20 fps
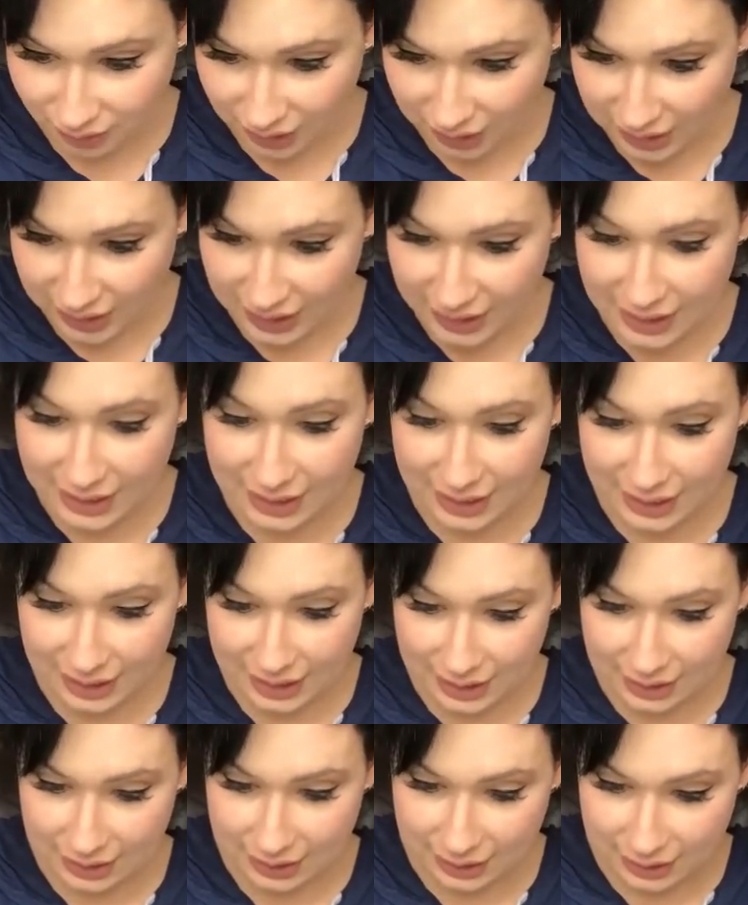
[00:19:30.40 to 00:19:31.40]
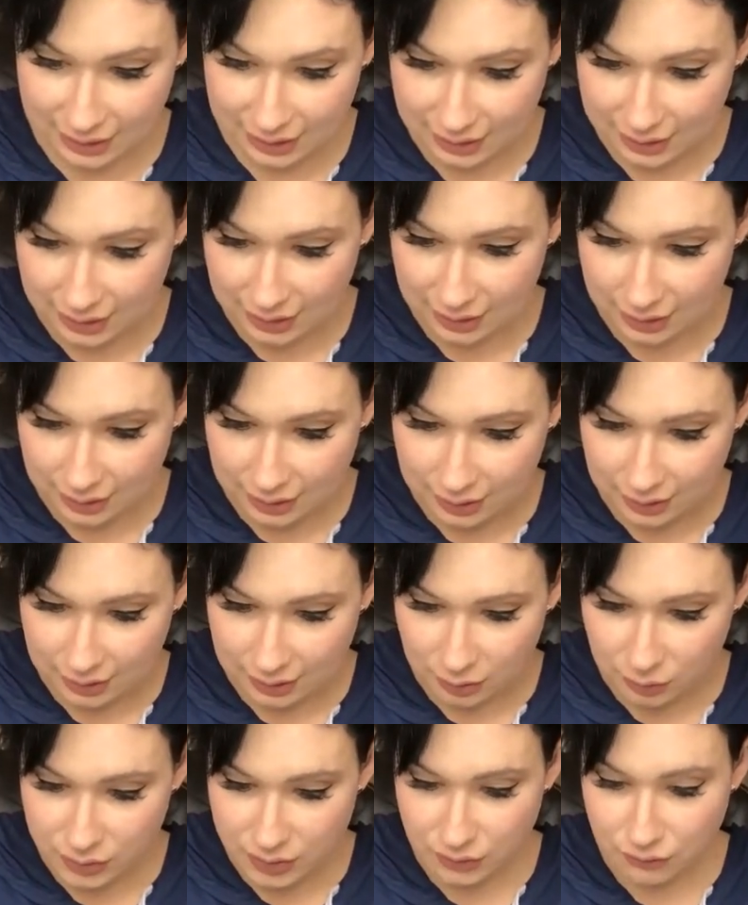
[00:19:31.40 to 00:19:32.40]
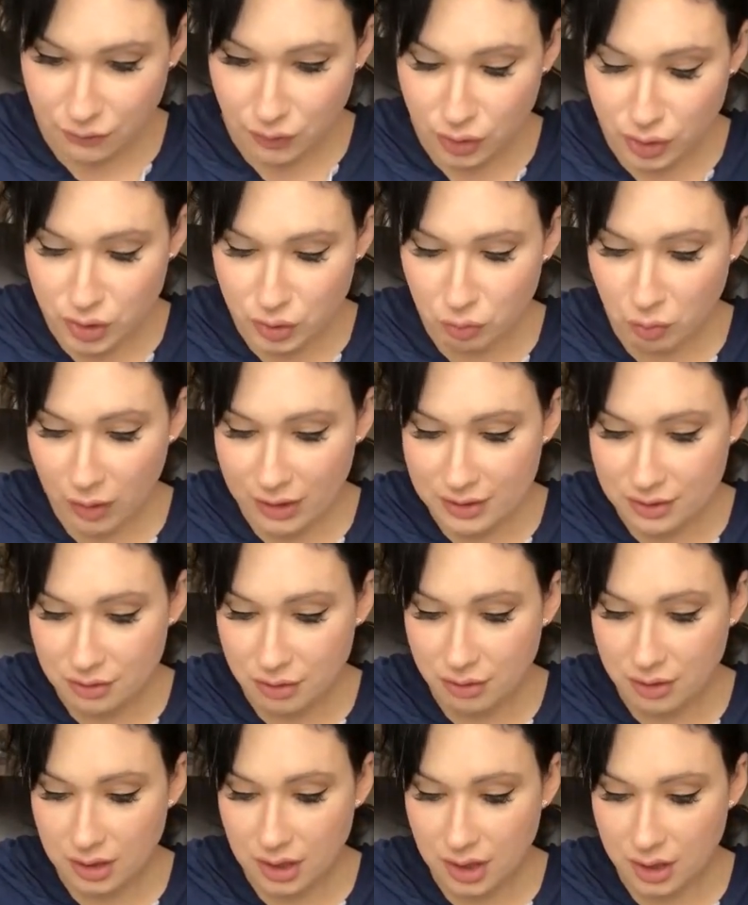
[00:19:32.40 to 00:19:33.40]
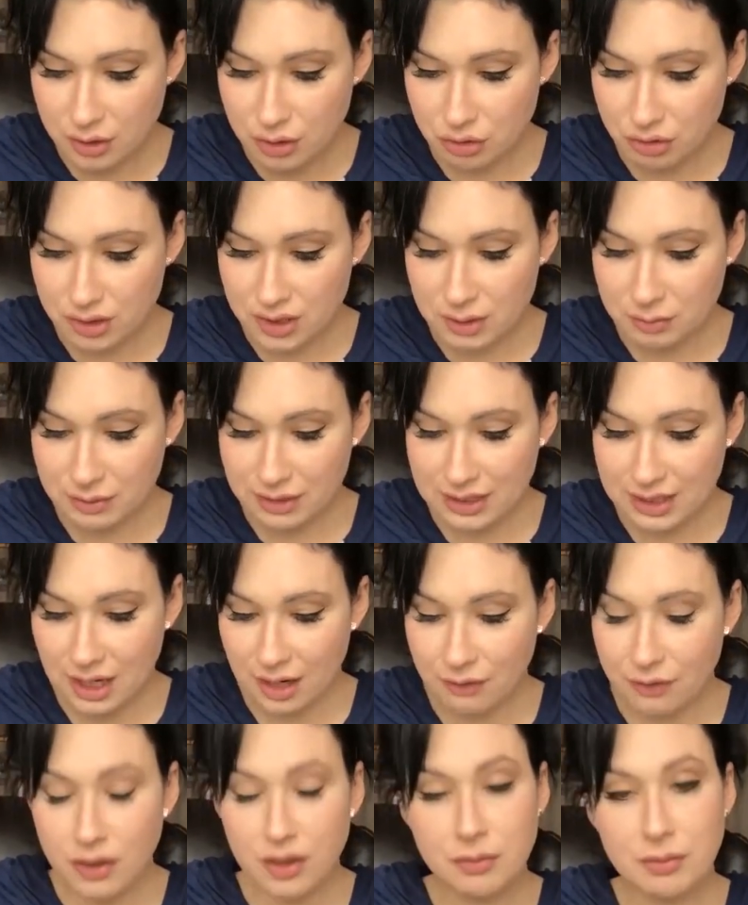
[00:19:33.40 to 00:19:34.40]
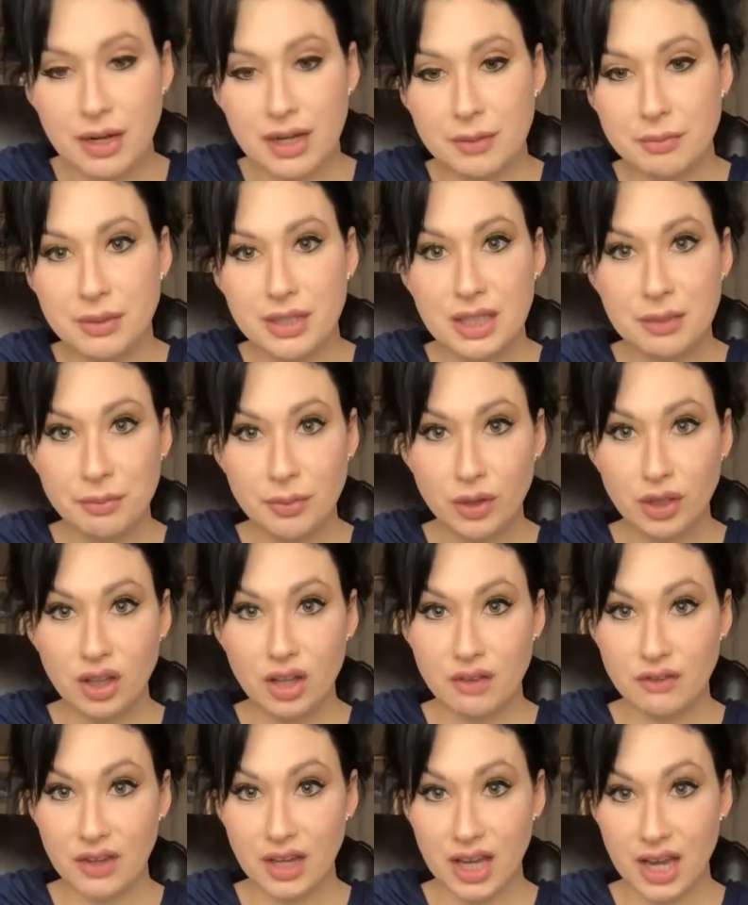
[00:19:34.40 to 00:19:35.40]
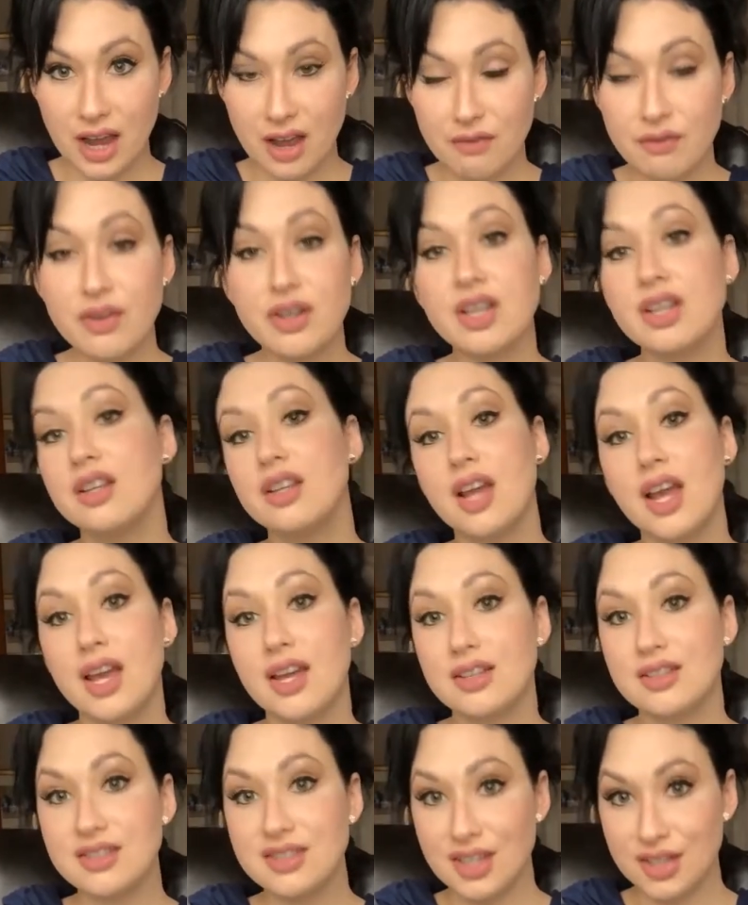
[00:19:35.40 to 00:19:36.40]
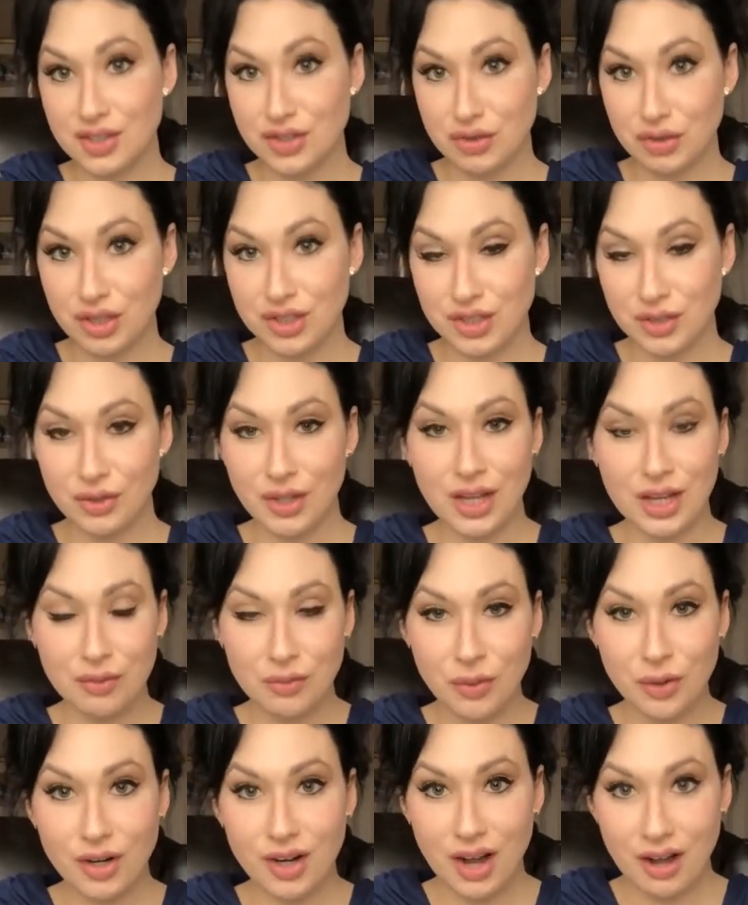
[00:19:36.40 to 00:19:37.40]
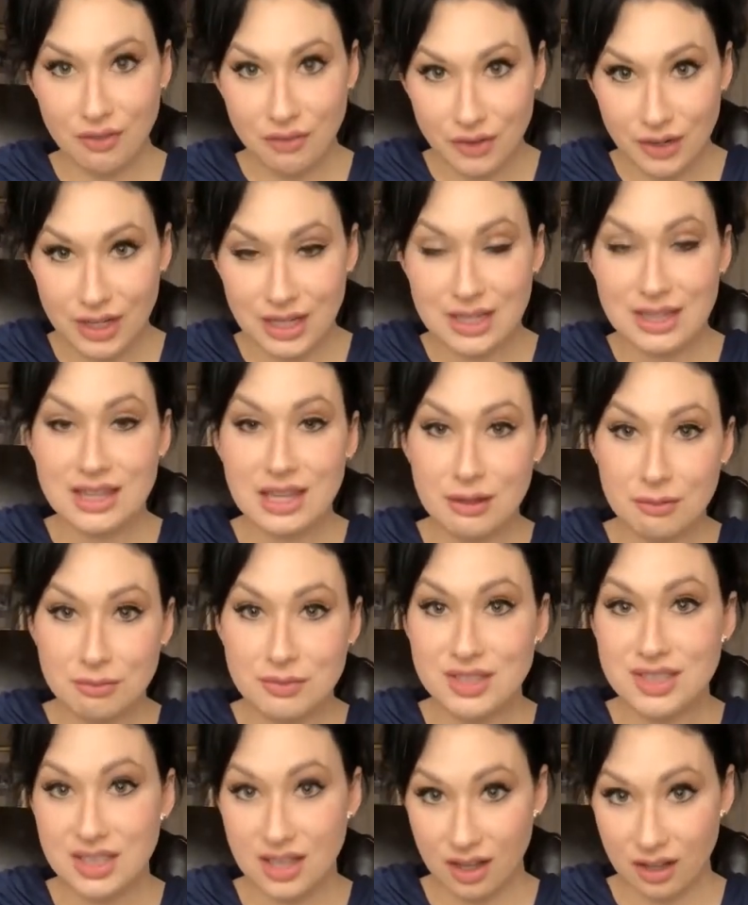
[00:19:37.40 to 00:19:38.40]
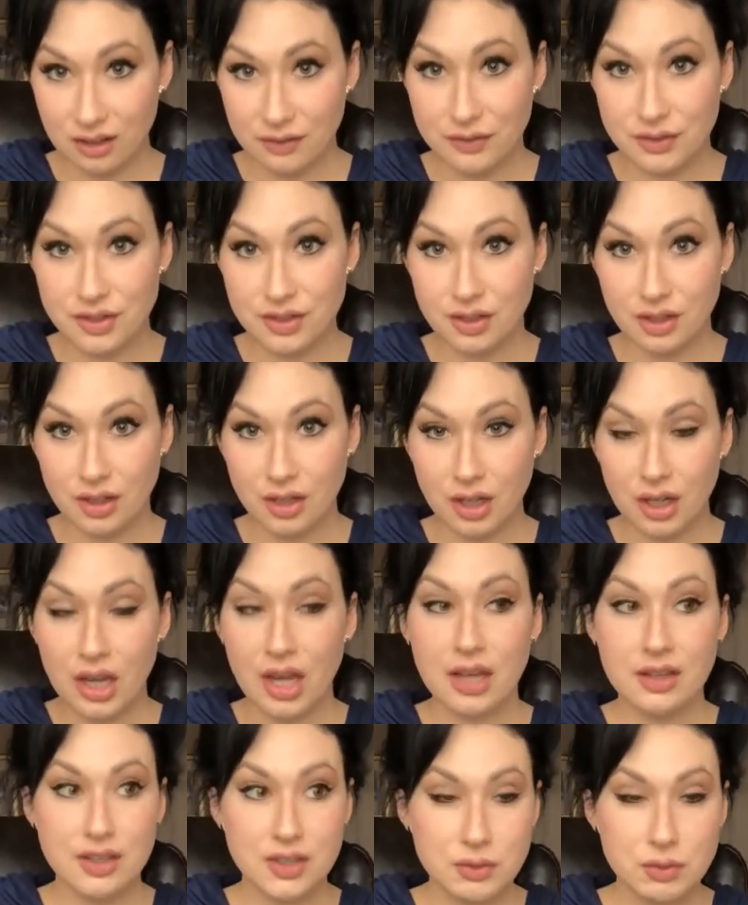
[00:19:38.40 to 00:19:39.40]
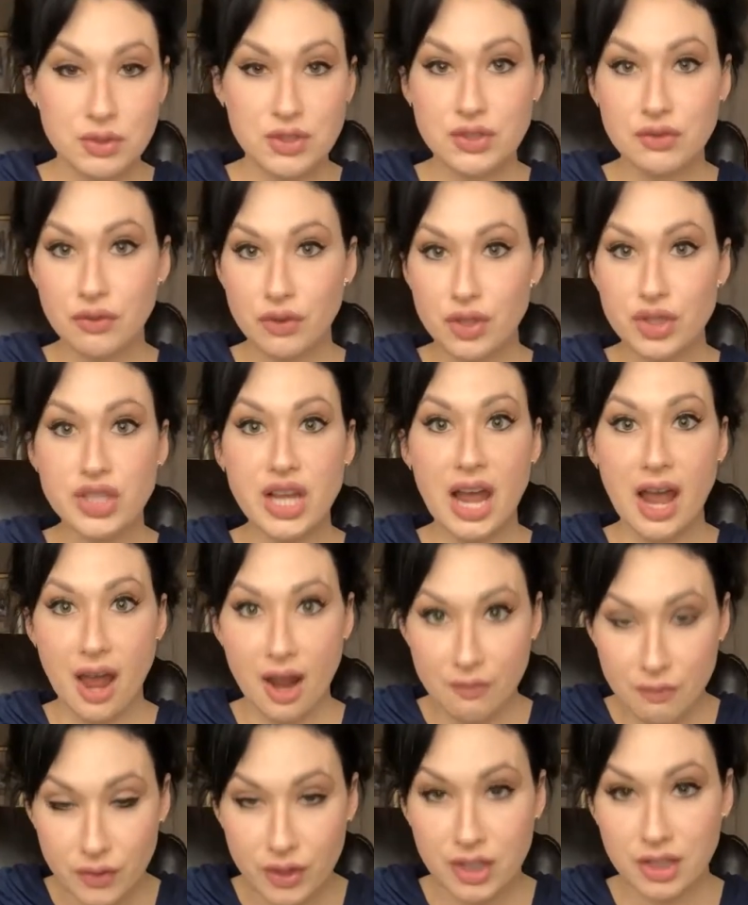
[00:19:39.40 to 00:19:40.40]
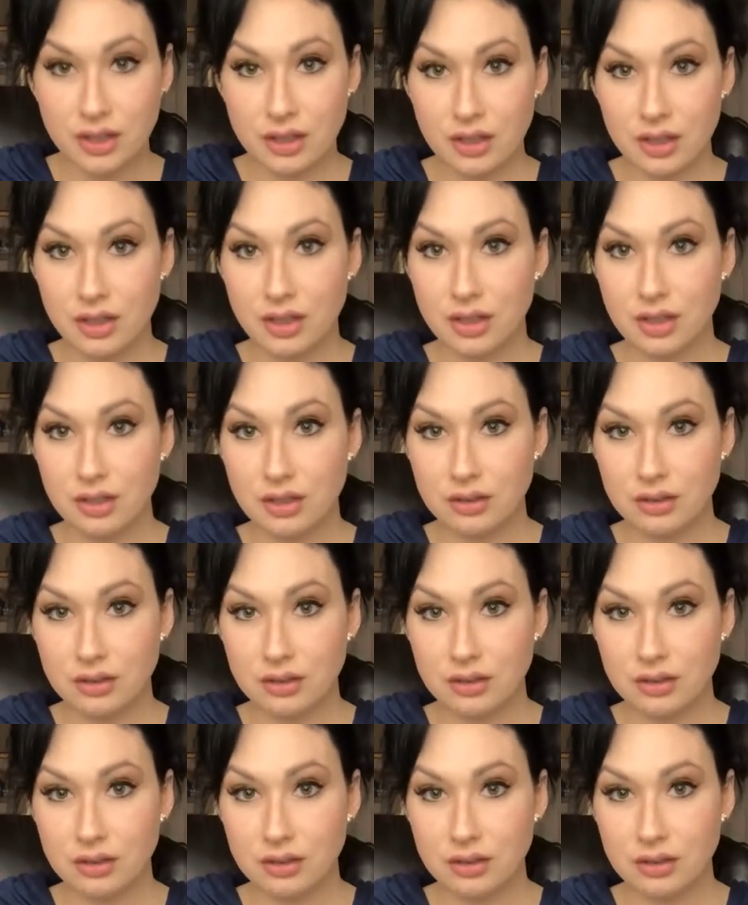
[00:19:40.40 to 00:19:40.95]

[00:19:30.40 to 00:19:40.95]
Haiti was the first Western country to be governed by people of African ancestry. So they were governing themselves. And this was the first African,